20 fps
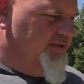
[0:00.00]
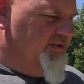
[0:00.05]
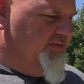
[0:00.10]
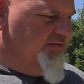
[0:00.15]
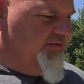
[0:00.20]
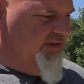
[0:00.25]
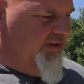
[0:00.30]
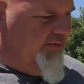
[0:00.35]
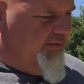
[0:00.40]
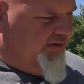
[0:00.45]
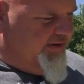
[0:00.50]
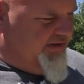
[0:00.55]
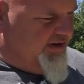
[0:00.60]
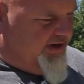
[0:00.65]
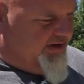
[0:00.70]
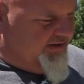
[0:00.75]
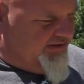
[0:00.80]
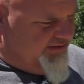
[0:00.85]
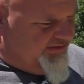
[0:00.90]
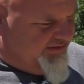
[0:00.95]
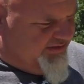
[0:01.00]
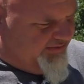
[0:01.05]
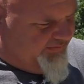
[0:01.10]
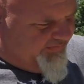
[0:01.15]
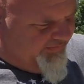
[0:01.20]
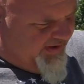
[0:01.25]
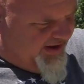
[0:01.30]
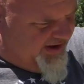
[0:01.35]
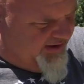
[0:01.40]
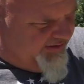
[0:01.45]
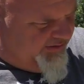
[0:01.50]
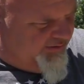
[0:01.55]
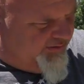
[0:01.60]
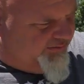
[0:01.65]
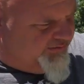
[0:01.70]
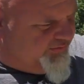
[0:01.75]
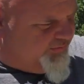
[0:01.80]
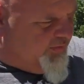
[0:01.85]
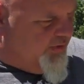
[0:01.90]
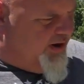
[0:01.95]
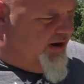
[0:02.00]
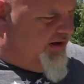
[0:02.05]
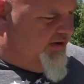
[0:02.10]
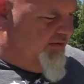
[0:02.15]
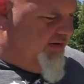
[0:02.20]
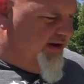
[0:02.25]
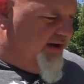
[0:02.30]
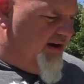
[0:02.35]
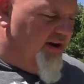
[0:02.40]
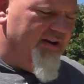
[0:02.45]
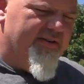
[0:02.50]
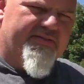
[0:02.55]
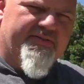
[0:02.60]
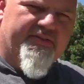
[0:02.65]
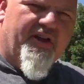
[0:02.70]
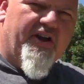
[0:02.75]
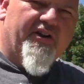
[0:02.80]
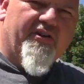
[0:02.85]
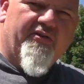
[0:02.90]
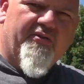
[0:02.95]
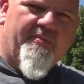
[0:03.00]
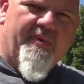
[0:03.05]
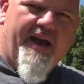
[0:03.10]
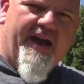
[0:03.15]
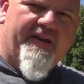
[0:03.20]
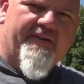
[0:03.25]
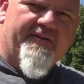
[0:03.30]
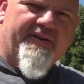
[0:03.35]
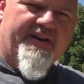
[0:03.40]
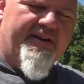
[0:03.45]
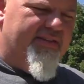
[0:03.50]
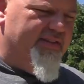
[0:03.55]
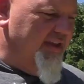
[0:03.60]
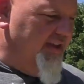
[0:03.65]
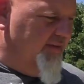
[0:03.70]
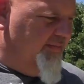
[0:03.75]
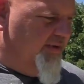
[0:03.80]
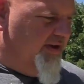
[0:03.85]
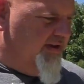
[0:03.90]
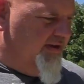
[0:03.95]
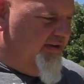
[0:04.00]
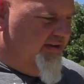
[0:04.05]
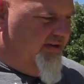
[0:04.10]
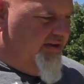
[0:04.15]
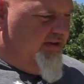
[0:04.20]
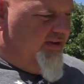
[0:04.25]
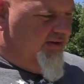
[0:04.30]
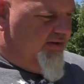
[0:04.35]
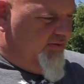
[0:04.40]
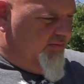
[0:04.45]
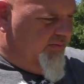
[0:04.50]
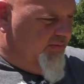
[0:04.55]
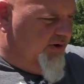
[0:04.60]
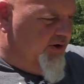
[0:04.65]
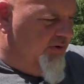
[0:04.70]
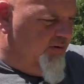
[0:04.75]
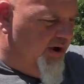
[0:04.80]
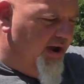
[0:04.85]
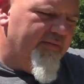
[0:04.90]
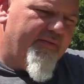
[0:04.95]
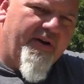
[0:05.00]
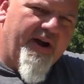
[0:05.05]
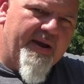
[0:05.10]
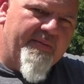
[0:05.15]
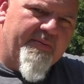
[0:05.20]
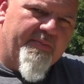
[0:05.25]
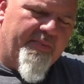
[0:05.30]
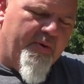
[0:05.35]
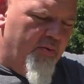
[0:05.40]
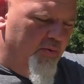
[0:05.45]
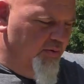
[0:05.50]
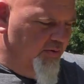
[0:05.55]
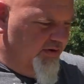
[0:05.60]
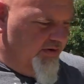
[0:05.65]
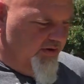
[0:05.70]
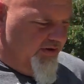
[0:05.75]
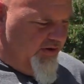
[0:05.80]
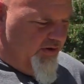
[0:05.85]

you can see, we've got just a faint little spray around there. It's not gonna matter or anything, but we do have our aiming point.